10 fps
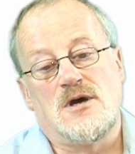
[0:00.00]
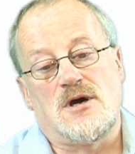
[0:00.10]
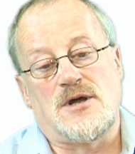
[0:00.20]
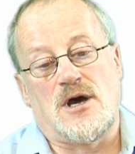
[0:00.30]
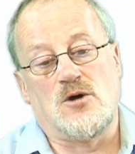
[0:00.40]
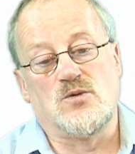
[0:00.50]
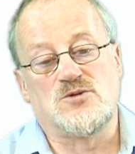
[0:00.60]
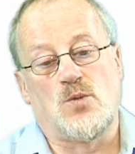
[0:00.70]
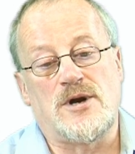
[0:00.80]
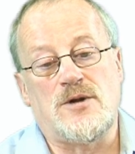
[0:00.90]
And Hal was
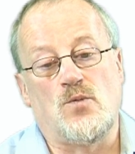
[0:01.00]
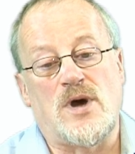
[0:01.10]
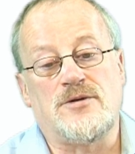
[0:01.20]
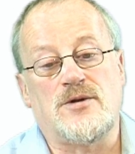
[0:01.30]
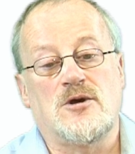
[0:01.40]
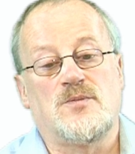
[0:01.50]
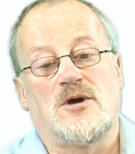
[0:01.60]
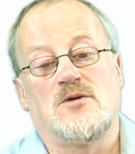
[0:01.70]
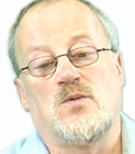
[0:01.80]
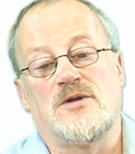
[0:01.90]
wondering
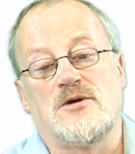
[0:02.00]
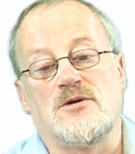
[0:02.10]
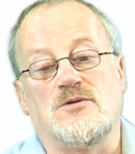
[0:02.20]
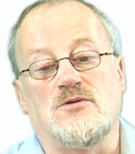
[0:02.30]
about whether